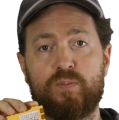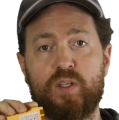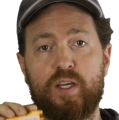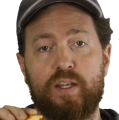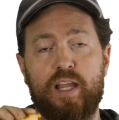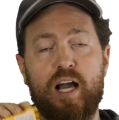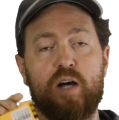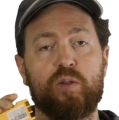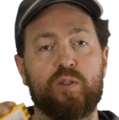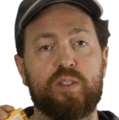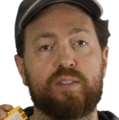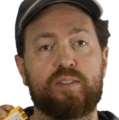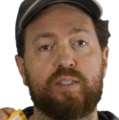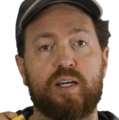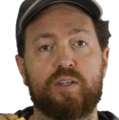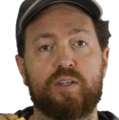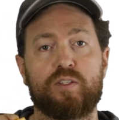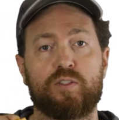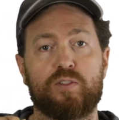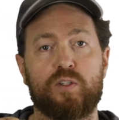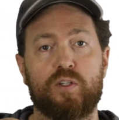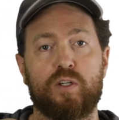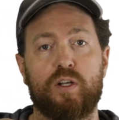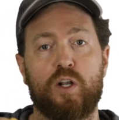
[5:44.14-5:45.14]
an outlet
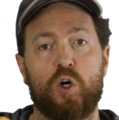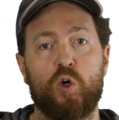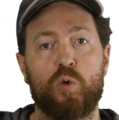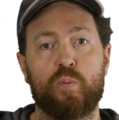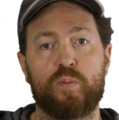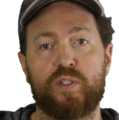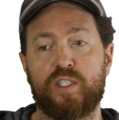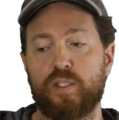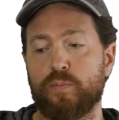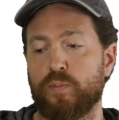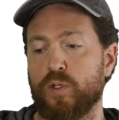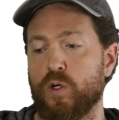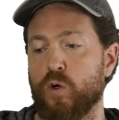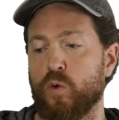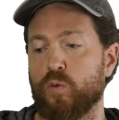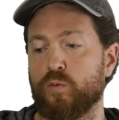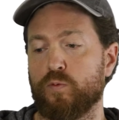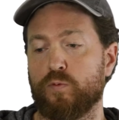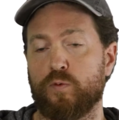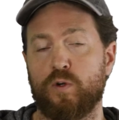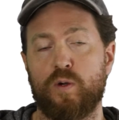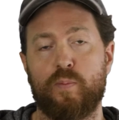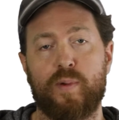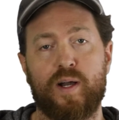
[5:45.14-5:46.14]
tester at Home Depot
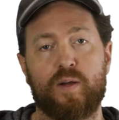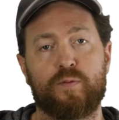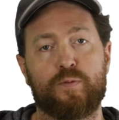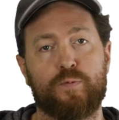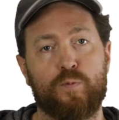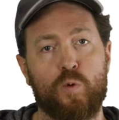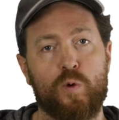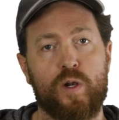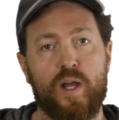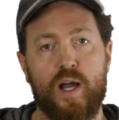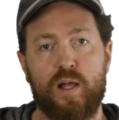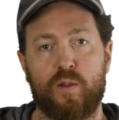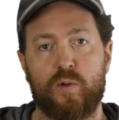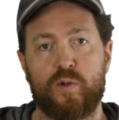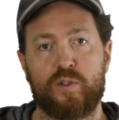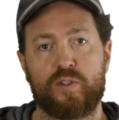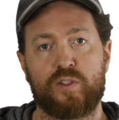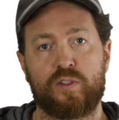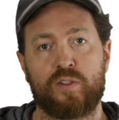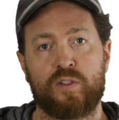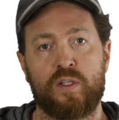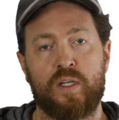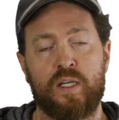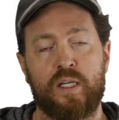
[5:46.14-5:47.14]
for about
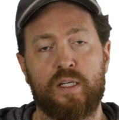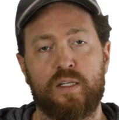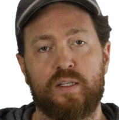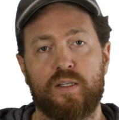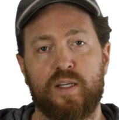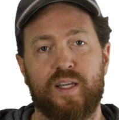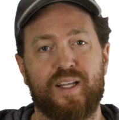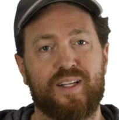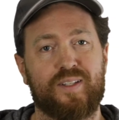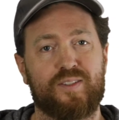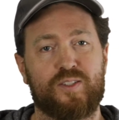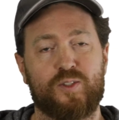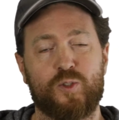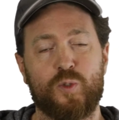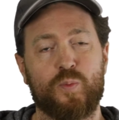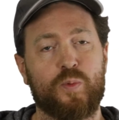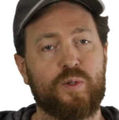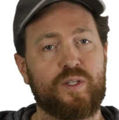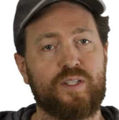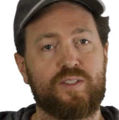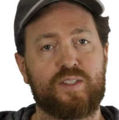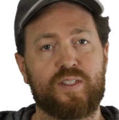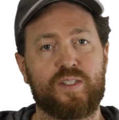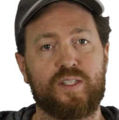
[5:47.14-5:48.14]
$4, and it's super
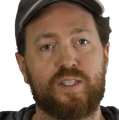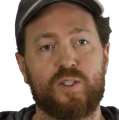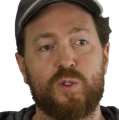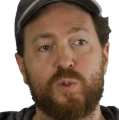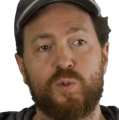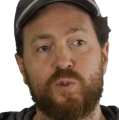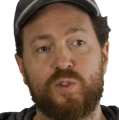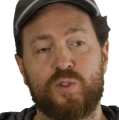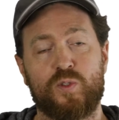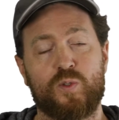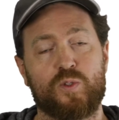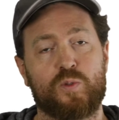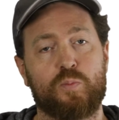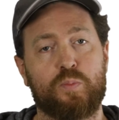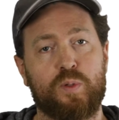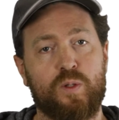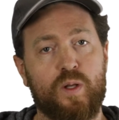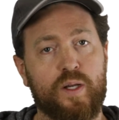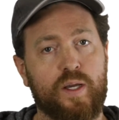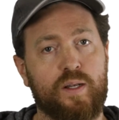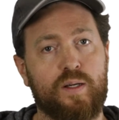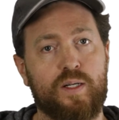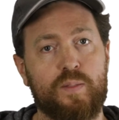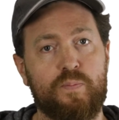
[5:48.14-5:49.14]
easy to use. You just
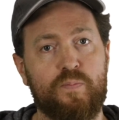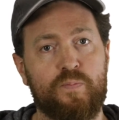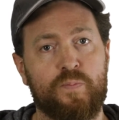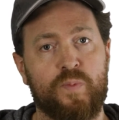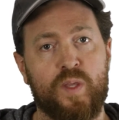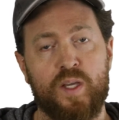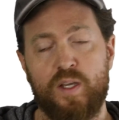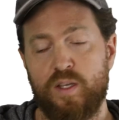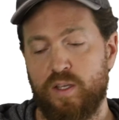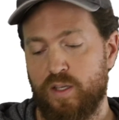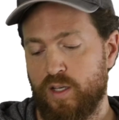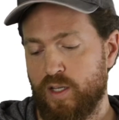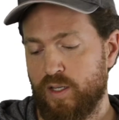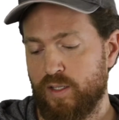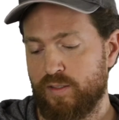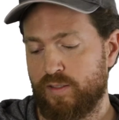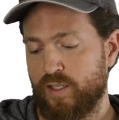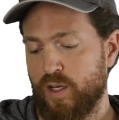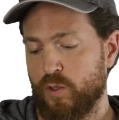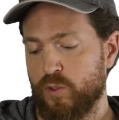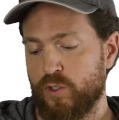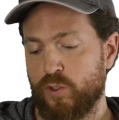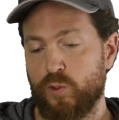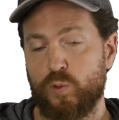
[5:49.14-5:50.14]
plug it up and it
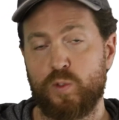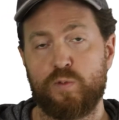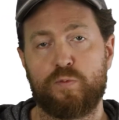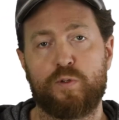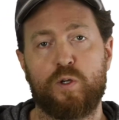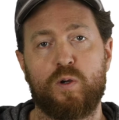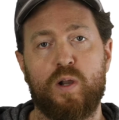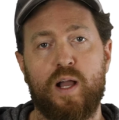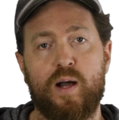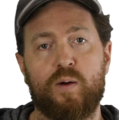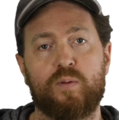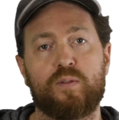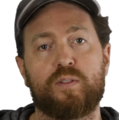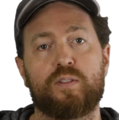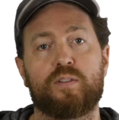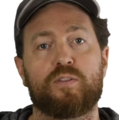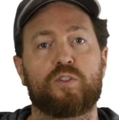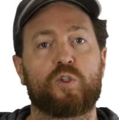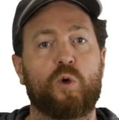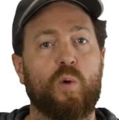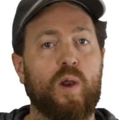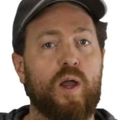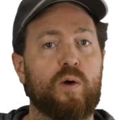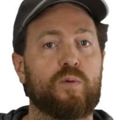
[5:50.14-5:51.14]
tells you if your outlet is
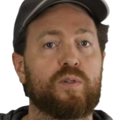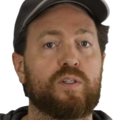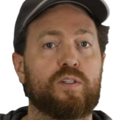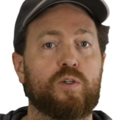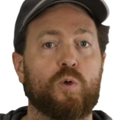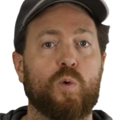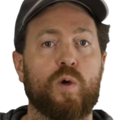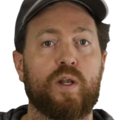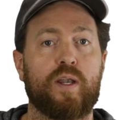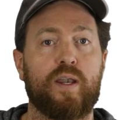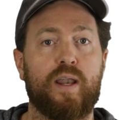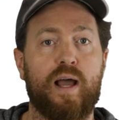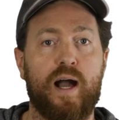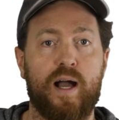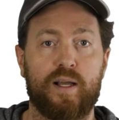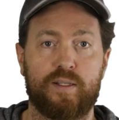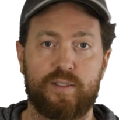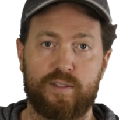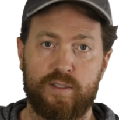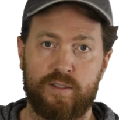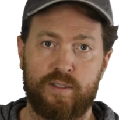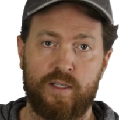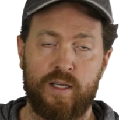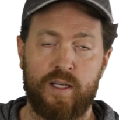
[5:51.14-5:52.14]
grounded or not.
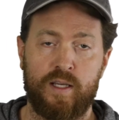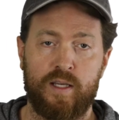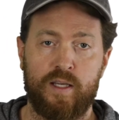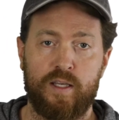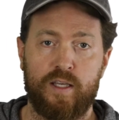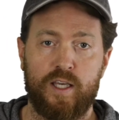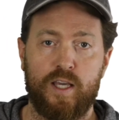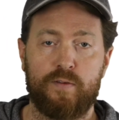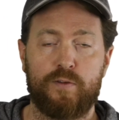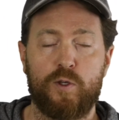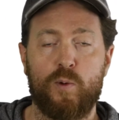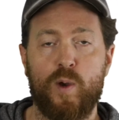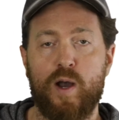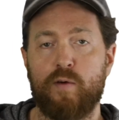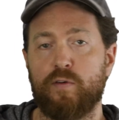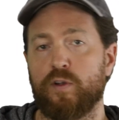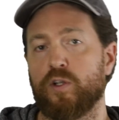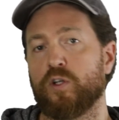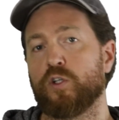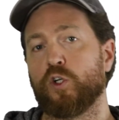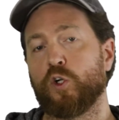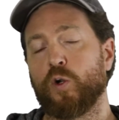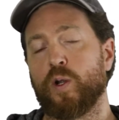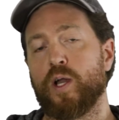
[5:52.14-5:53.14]
If you have an
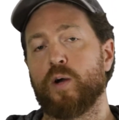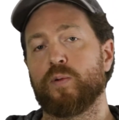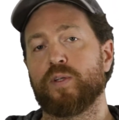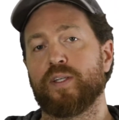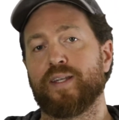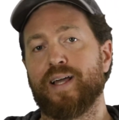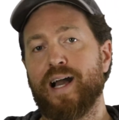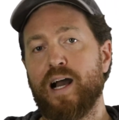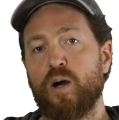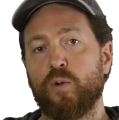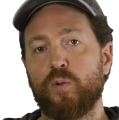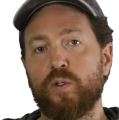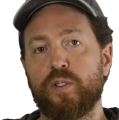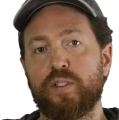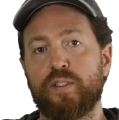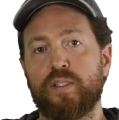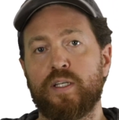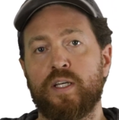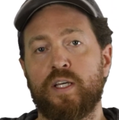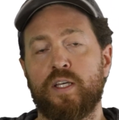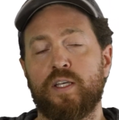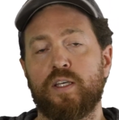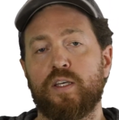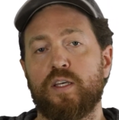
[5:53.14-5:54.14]
ungrounded
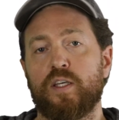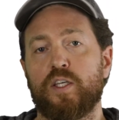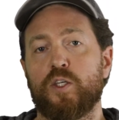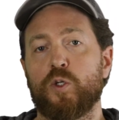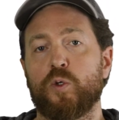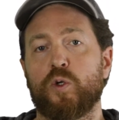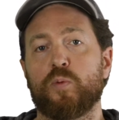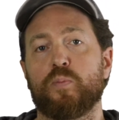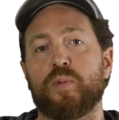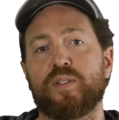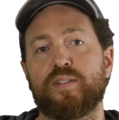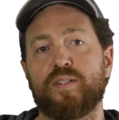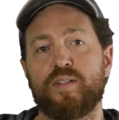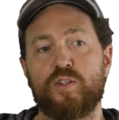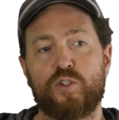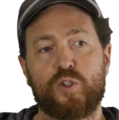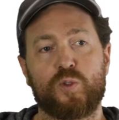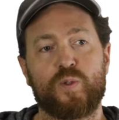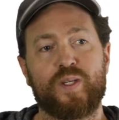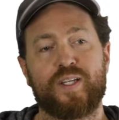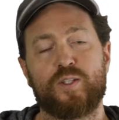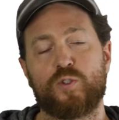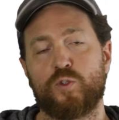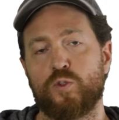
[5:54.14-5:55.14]
outlet, you could
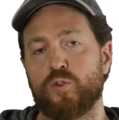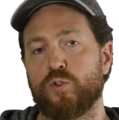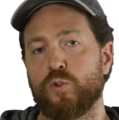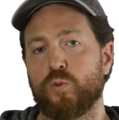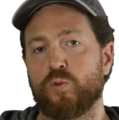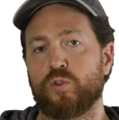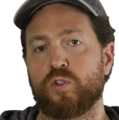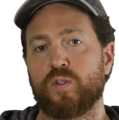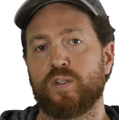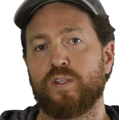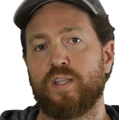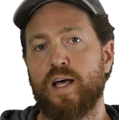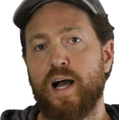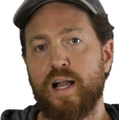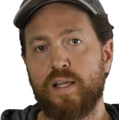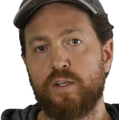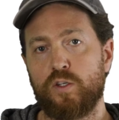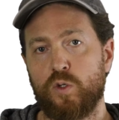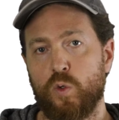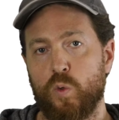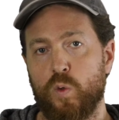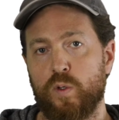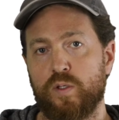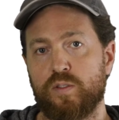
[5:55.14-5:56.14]
potentially introduce line
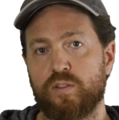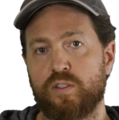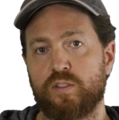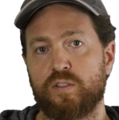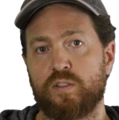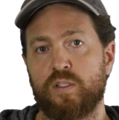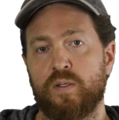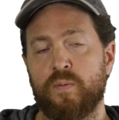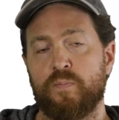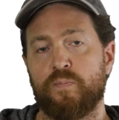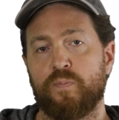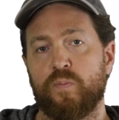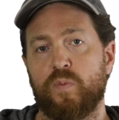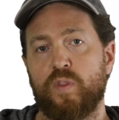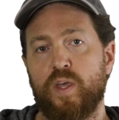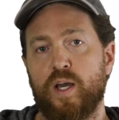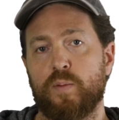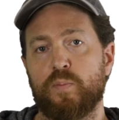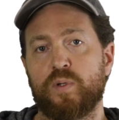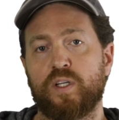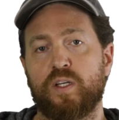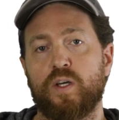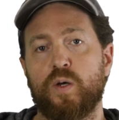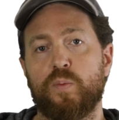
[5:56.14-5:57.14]
noise
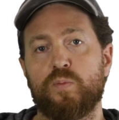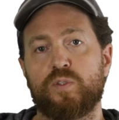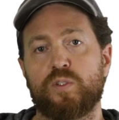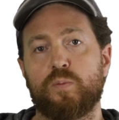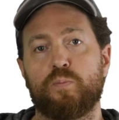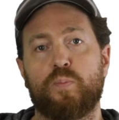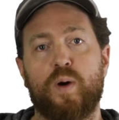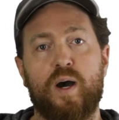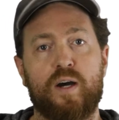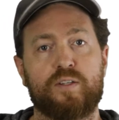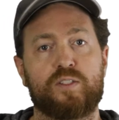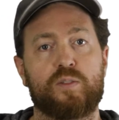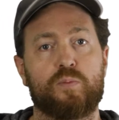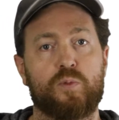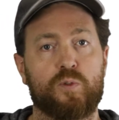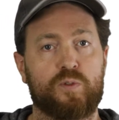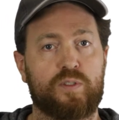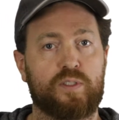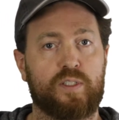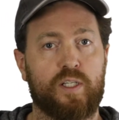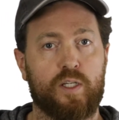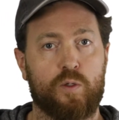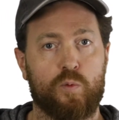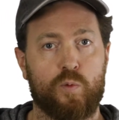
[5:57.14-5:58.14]
that becomes impossible
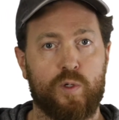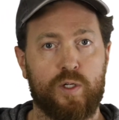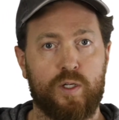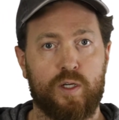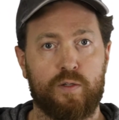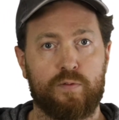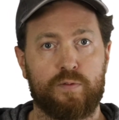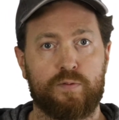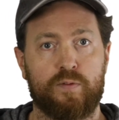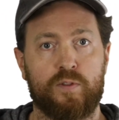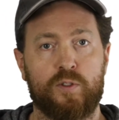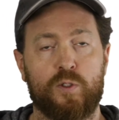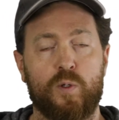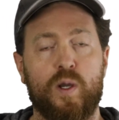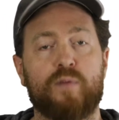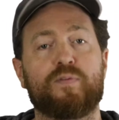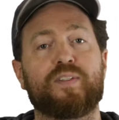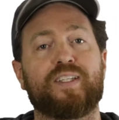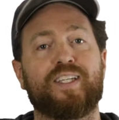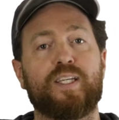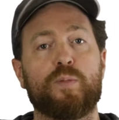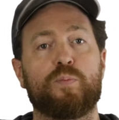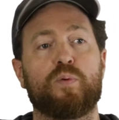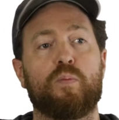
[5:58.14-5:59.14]
to get rid of. You have
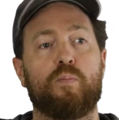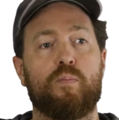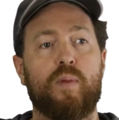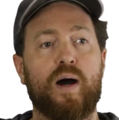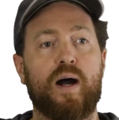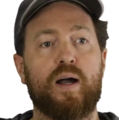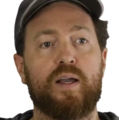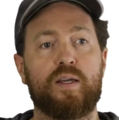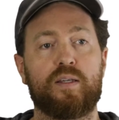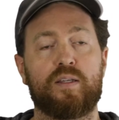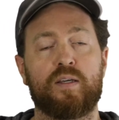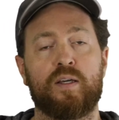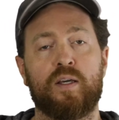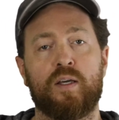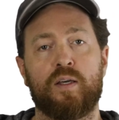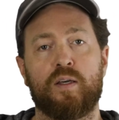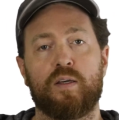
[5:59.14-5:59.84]
to keep in mind